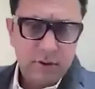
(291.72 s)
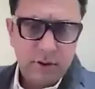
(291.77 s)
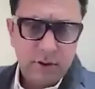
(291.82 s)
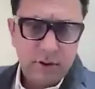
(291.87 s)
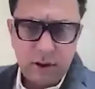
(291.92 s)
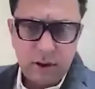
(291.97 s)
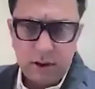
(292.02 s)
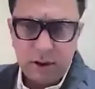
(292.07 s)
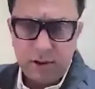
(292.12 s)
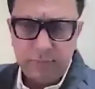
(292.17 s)

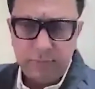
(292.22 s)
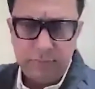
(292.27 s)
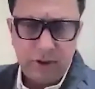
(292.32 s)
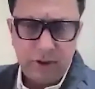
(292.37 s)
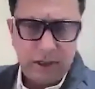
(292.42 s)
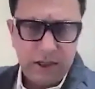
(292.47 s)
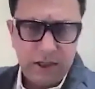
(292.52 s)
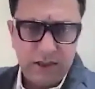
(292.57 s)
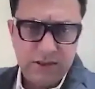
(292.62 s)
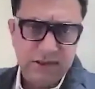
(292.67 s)

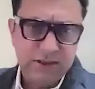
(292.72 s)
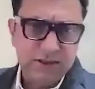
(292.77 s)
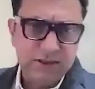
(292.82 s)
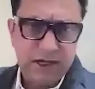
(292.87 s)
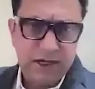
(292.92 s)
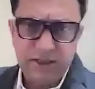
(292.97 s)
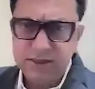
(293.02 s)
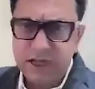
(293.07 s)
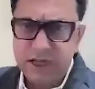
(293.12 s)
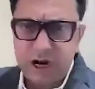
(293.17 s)

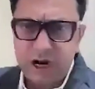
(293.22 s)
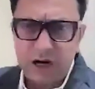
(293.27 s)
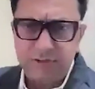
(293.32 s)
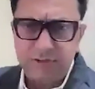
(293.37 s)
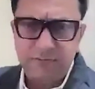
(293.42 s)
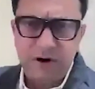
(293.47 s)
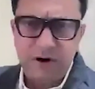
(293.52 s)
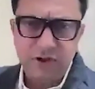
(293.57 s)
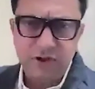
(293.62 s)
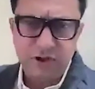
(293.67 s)
sex, heart
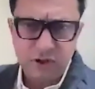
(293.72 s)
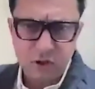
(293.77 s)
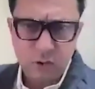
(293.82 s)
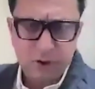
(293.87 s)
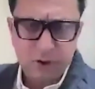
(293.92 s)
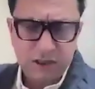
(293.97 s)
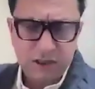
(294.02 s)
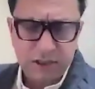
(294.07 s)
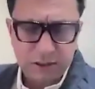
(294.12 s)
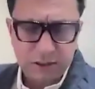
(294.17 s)
function, so
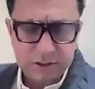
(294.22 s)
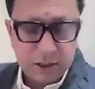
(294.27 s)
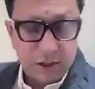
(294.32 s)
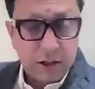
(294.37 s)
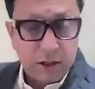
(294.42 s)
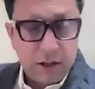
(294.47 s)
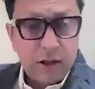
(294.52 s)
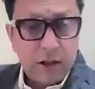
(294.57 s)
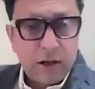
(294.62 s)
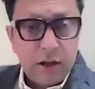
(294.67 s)
many things.
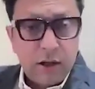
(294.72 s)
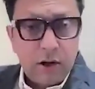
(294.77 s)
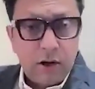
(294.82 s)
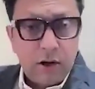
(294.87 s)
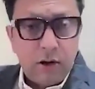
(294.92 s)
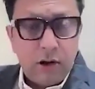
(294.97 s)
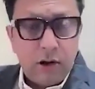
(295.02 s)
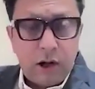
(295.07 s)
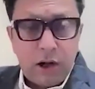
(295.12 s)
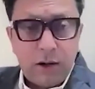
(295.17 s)

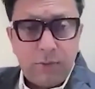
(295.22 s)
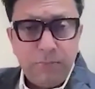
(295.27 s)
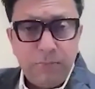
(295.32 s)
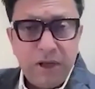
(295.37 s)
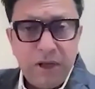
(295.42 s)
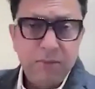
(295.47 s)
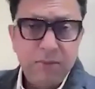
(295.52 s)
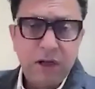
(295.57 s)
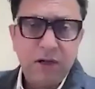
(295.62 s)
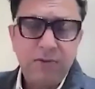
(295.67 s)

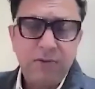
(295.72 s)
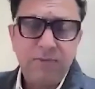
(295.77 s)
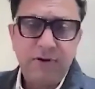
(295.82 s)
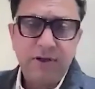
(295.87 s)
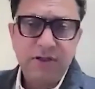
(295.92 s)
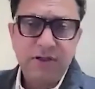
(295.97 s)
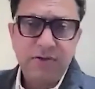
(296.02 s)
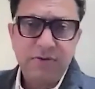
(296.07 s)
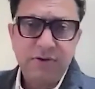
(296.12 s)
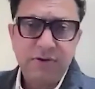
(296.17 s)
Minimal
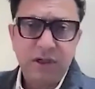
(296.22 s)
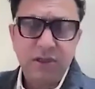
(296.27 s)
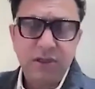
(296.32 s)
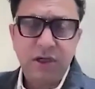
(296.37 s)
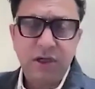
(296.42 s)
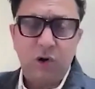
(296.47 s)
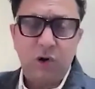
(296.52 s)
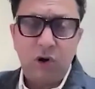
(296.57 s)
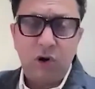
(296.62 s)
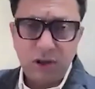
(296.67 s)
invasive
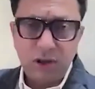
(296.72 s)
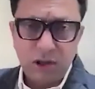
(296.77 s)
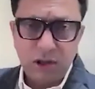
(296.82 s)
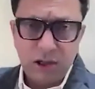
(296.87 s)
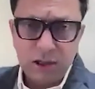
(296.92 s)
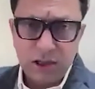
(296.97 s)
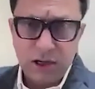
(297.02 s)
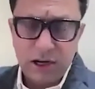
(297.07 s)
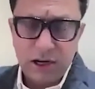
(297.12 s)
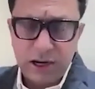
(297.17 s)
surgery, on the
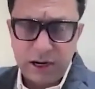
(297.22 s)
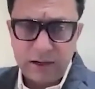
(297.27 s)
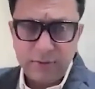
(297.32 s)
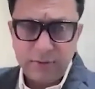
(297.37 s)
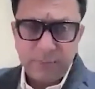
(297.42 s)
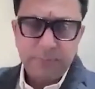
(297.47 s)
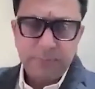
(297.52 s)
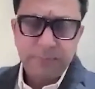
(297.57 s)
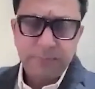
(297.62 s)
other hand,